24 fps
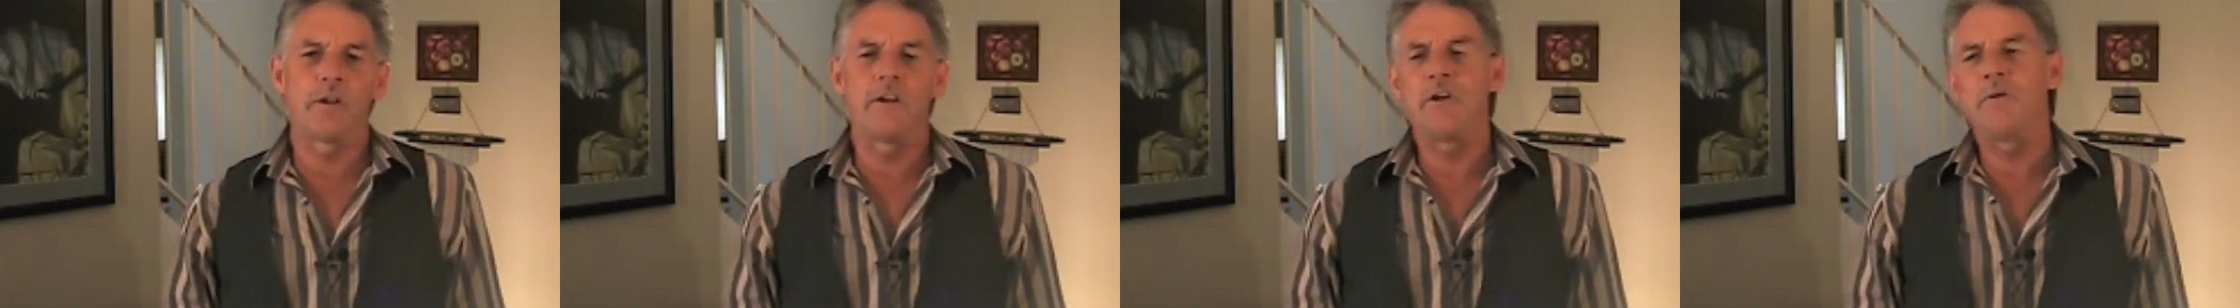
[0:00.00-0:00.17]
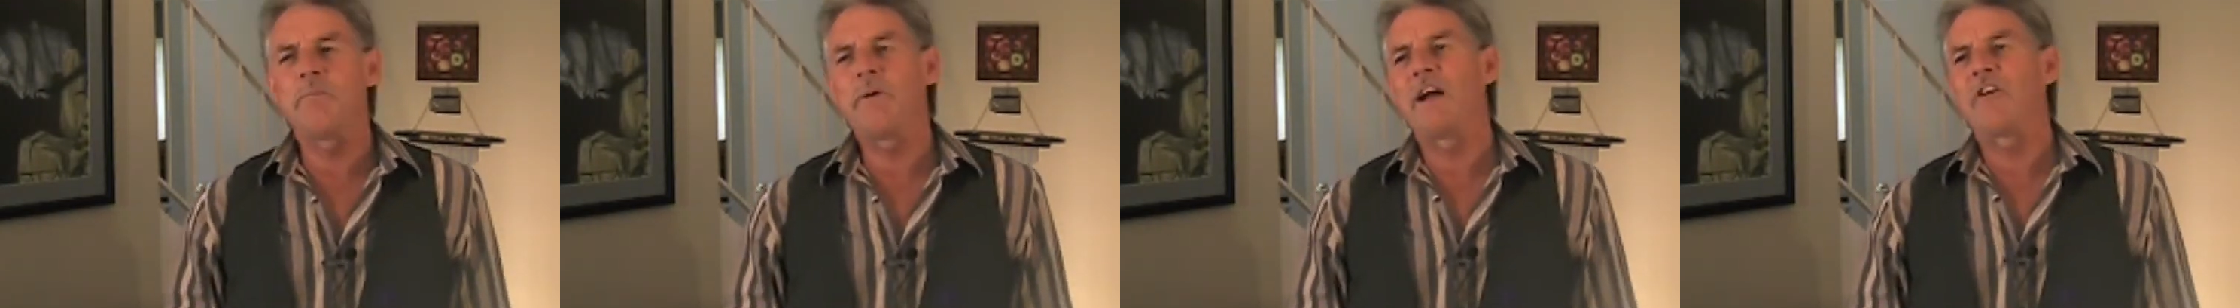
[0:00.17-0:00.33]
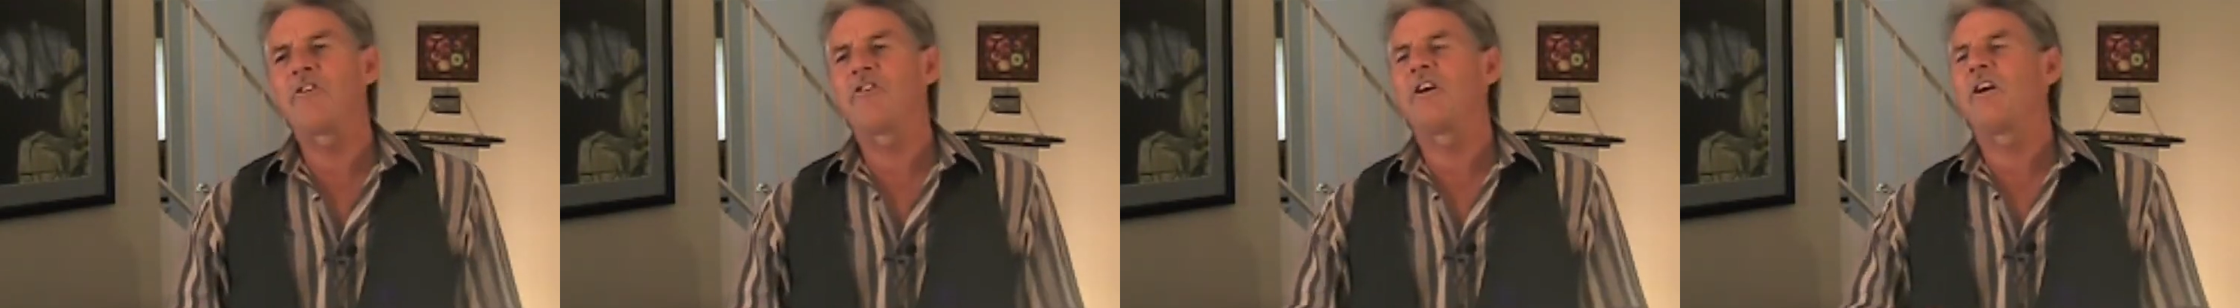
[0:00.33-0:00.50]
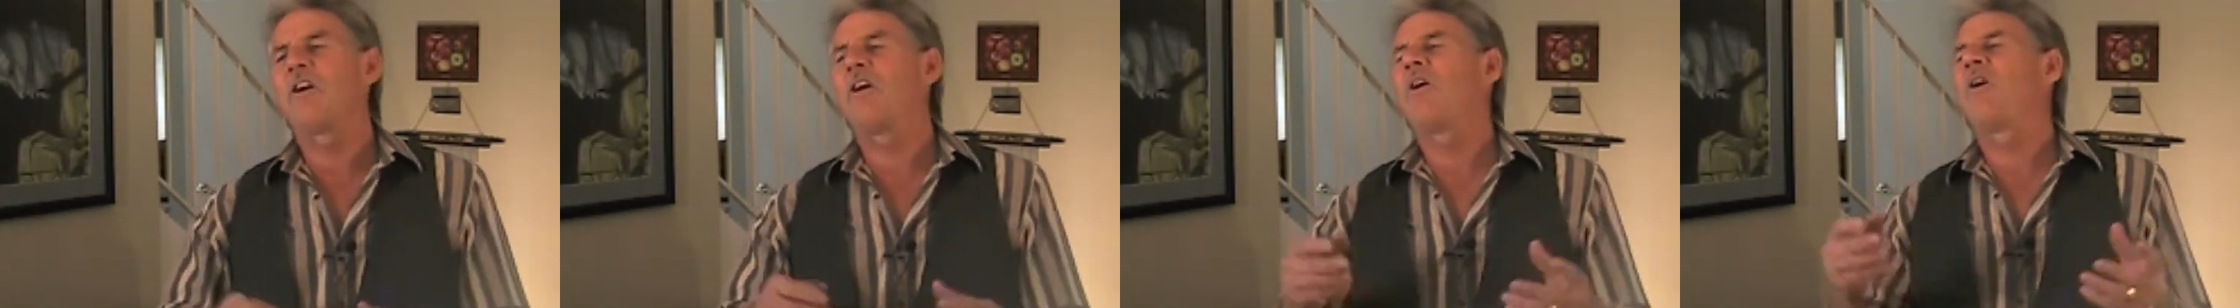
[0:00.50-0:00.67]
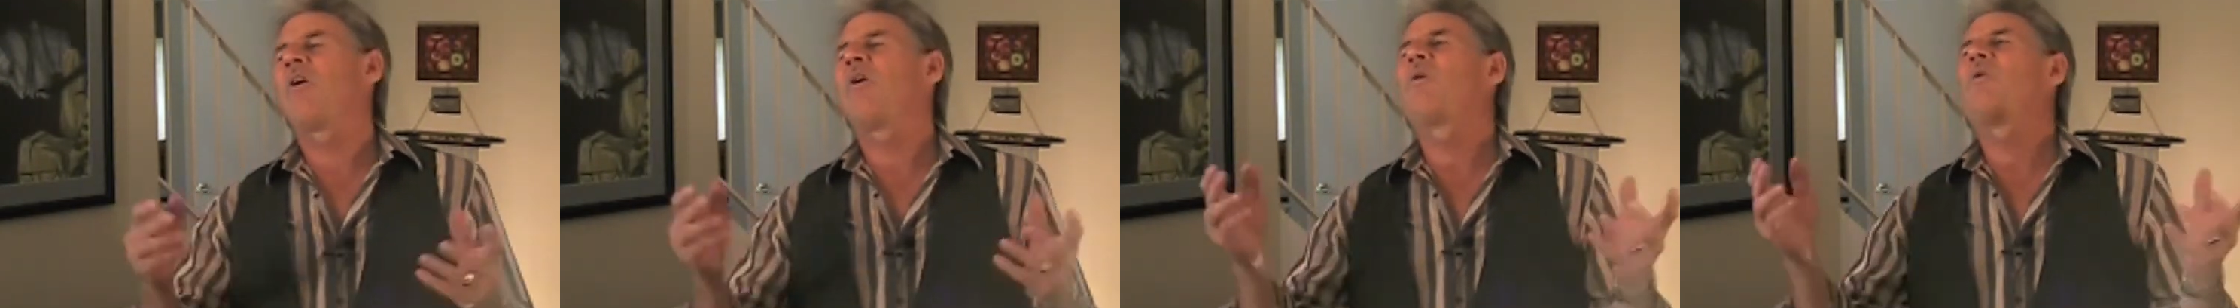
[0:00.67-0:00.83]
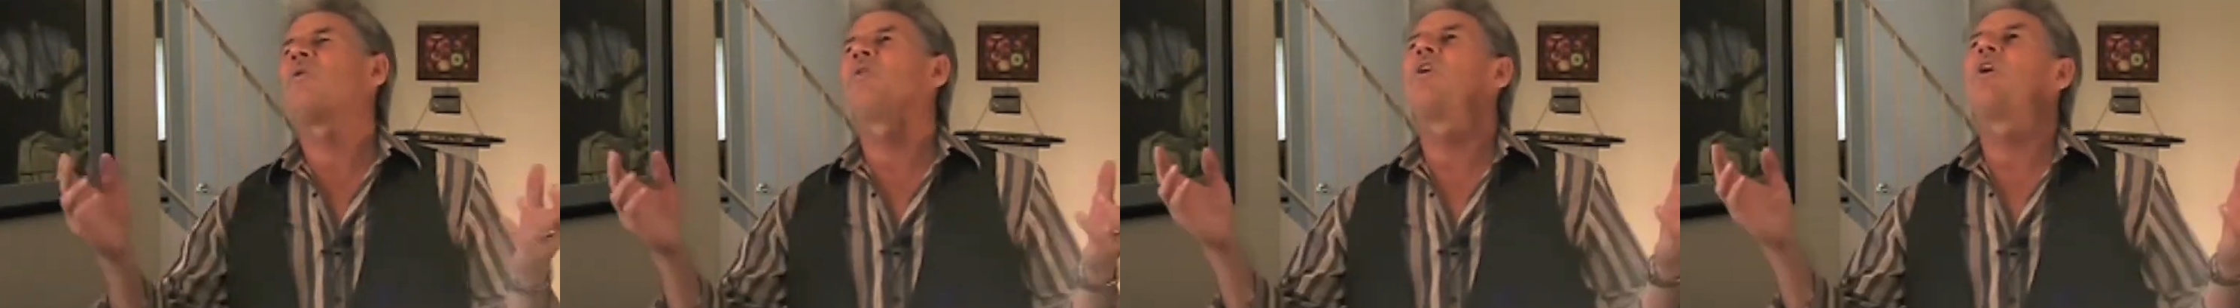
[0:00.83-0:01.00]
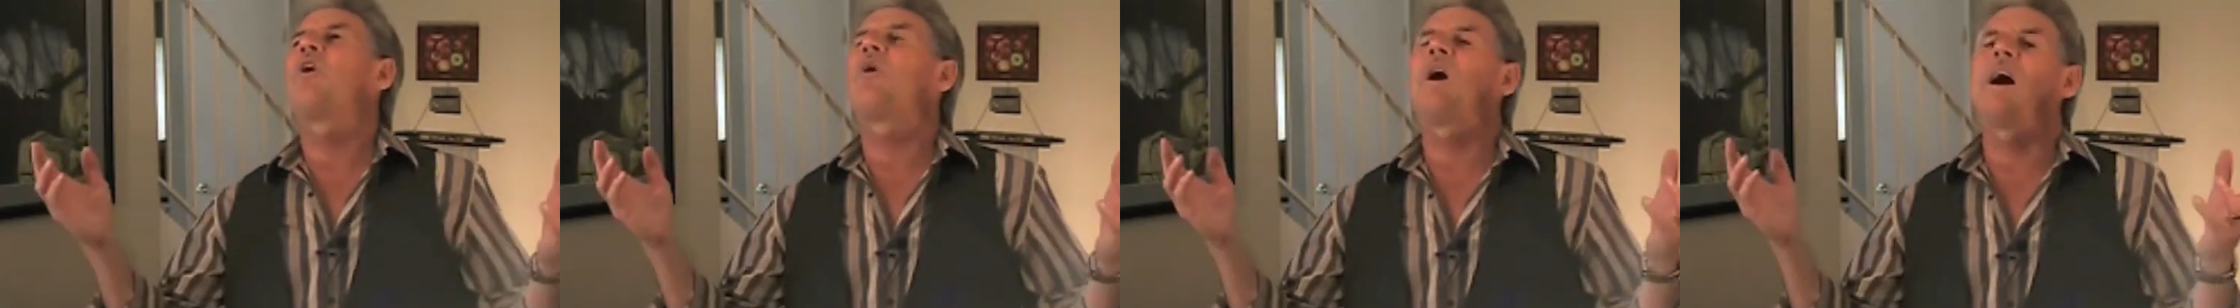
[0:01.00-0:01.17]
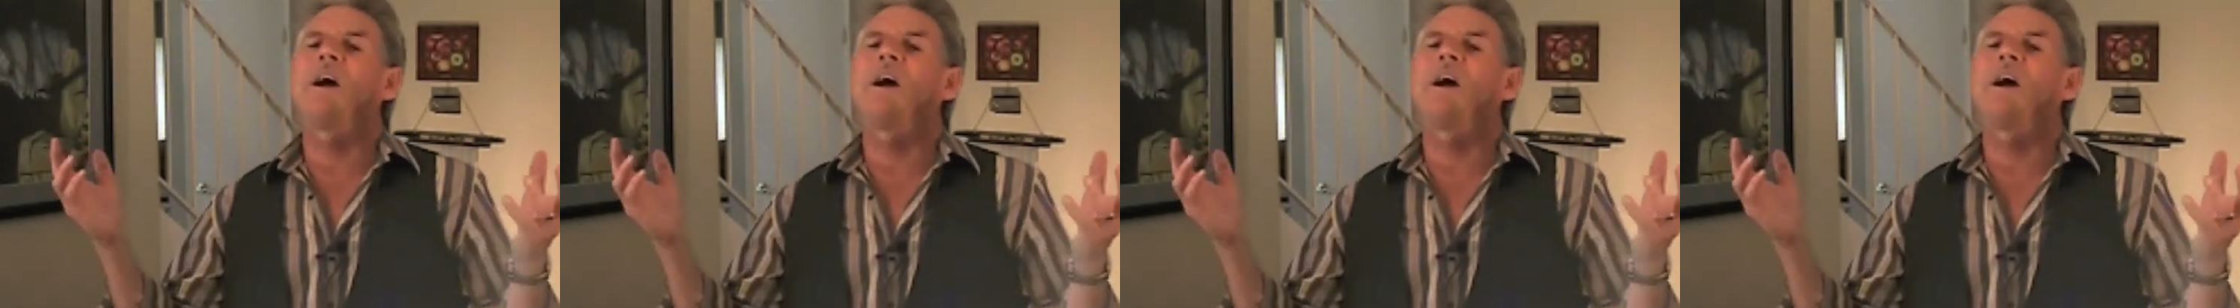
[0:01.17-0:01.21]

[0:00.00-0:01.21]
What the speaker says: And you might say, oh no,